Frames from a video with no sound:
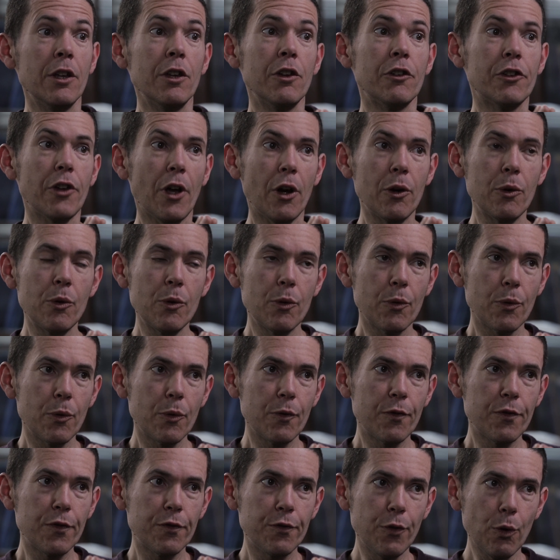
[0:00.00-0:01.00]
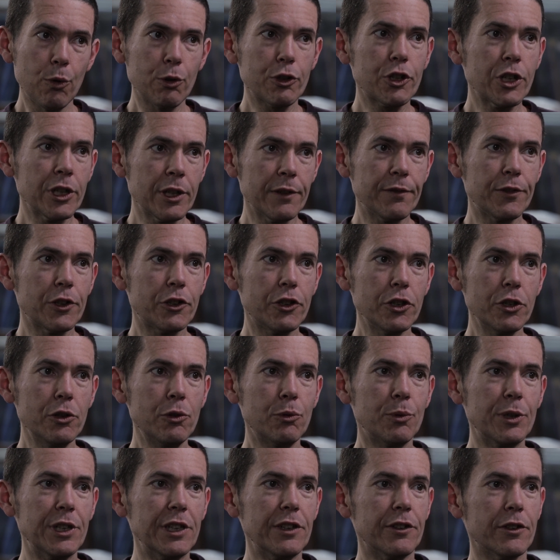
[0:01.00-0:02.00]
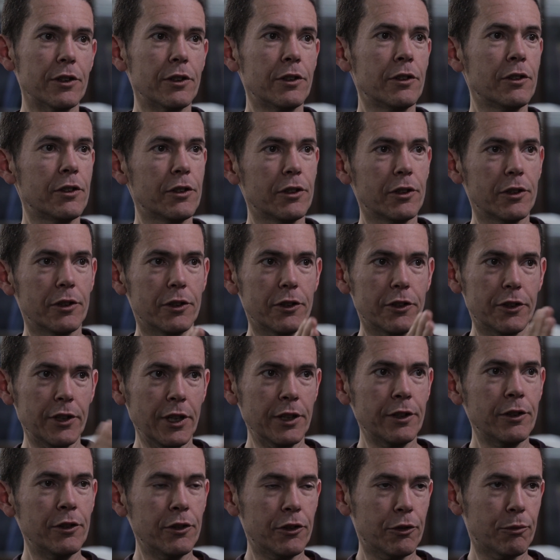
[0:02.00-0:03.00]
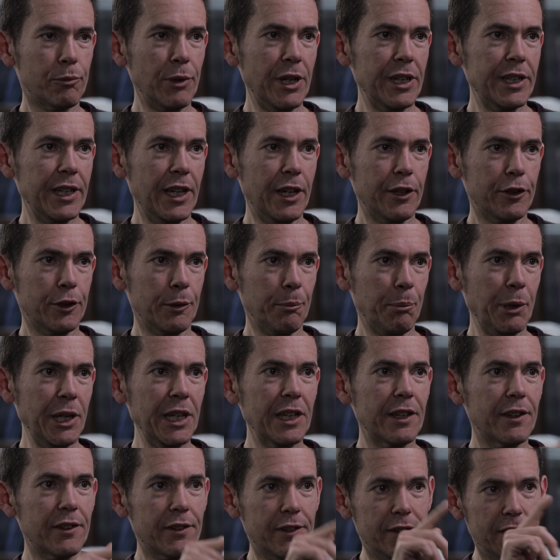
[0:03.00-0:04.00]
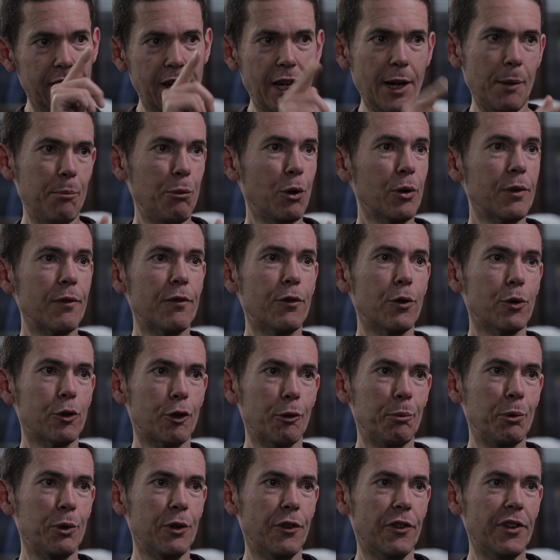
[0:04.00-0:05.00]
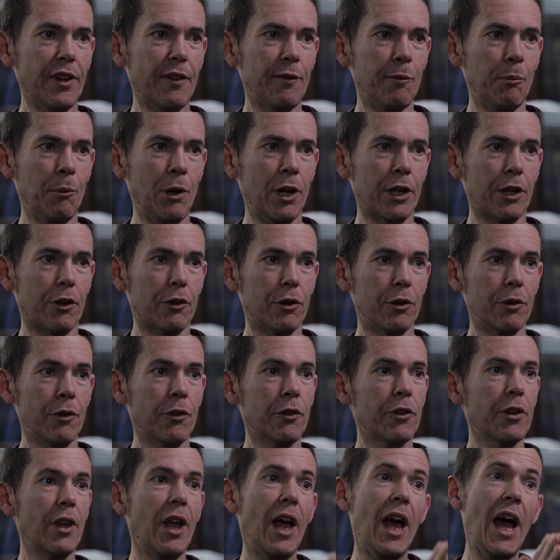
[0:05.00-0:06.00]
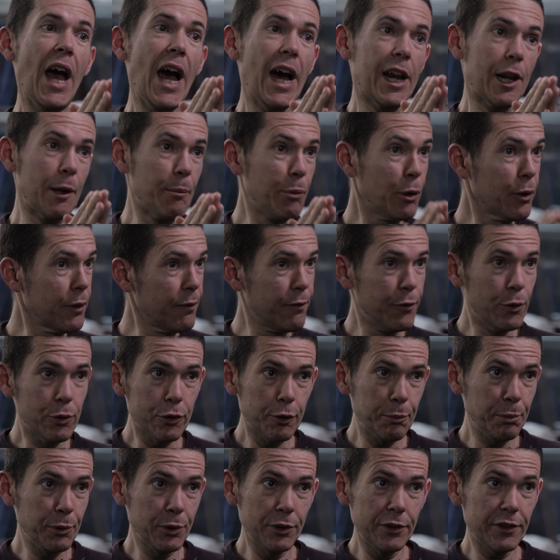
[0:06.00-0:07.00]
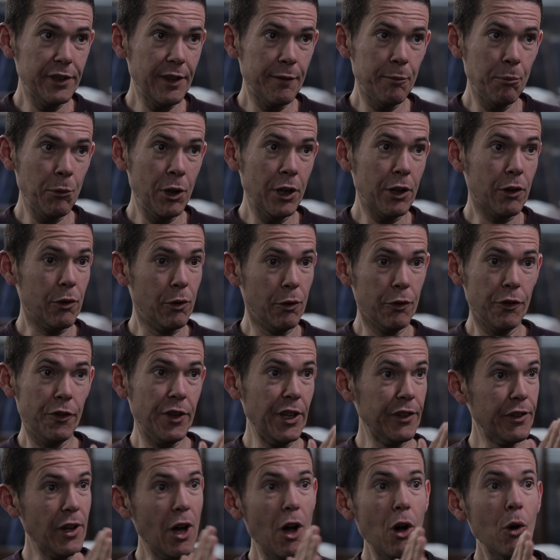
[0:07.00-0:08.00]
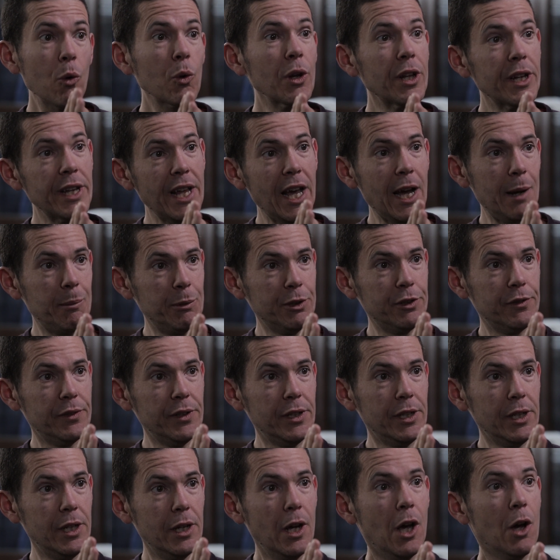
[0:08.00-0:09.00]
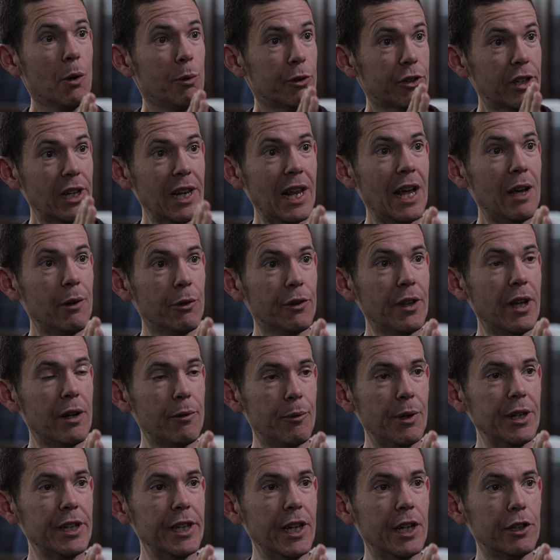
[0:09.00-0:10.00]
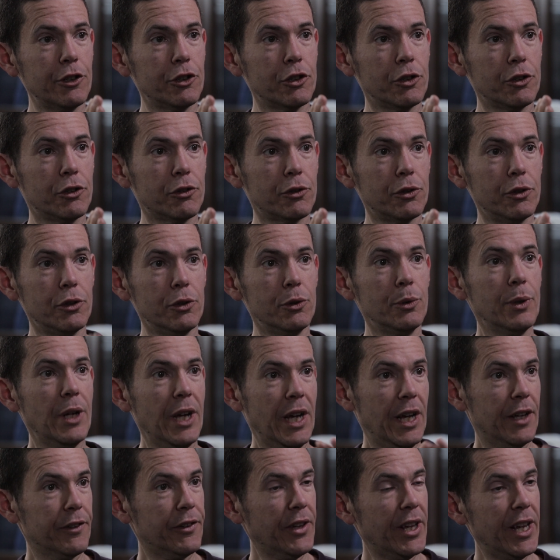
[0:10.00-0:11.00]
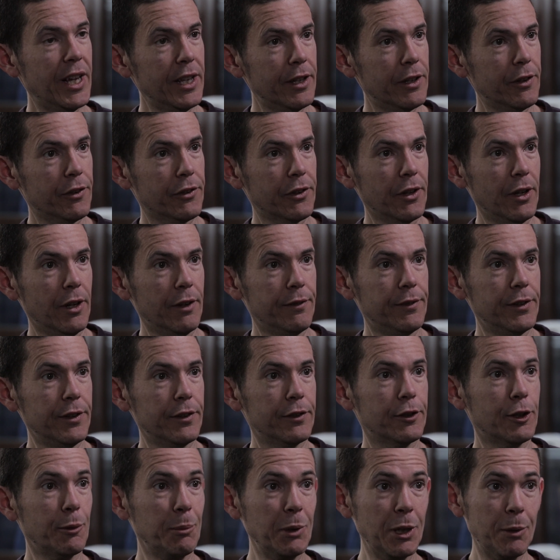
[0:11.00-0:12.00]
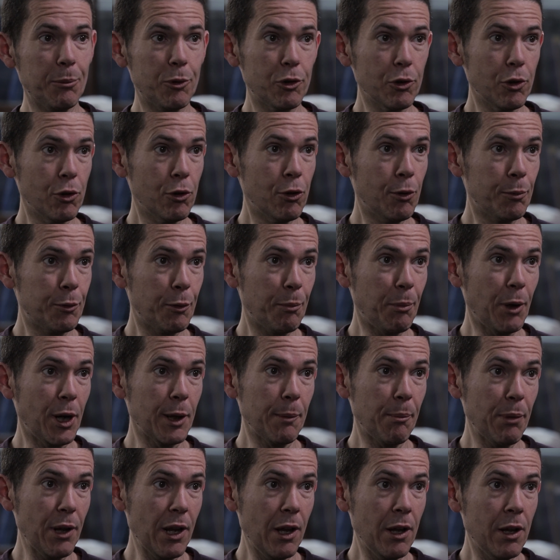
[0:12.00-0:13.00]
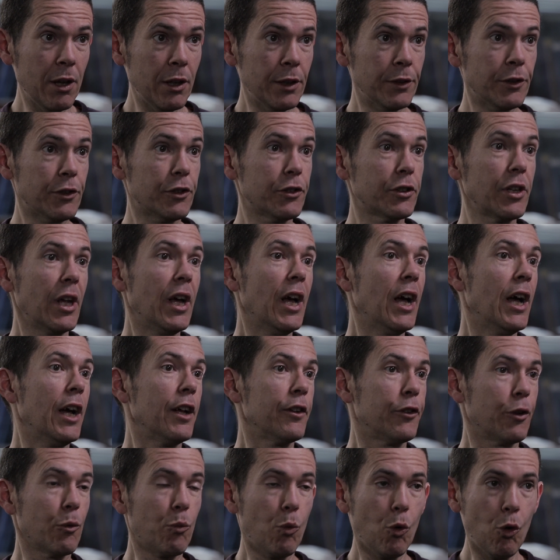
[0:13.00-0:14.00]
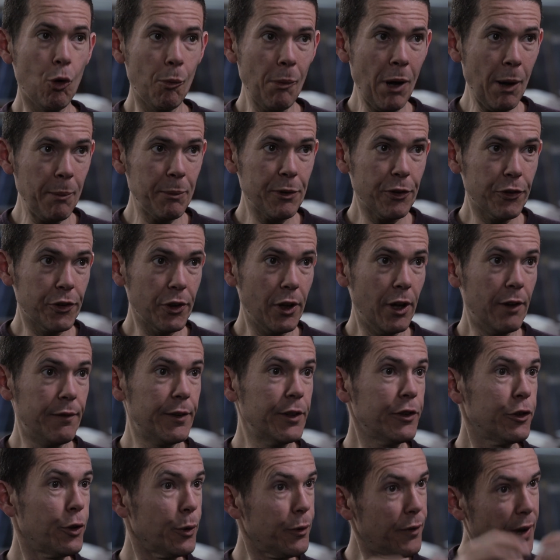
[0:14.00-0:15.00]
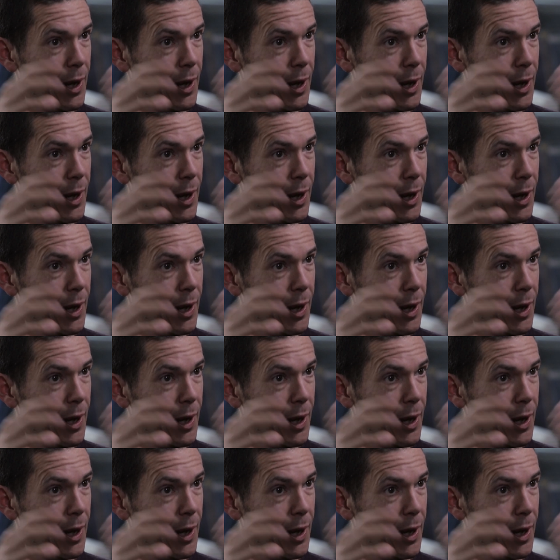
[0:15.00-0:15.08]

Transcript: So fortunate for two reasons. The sun's radiation peaks at 0.4 to 0.7 microns, and at 0.4 to 0.7 microns, there's a hole in the atmosphere which allows that radiation through to hit the surface, to be absorbed by plants, to warm up the surface, to